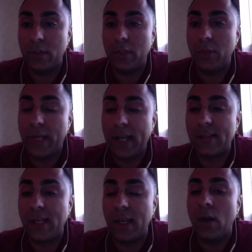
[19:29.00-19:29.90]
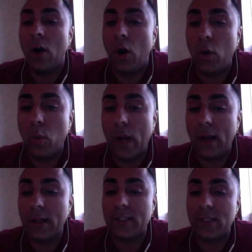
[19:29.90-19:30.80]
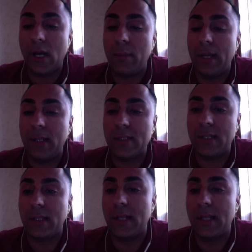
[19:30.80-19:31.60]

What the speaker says: You can't say, oh, well, it's not my listing.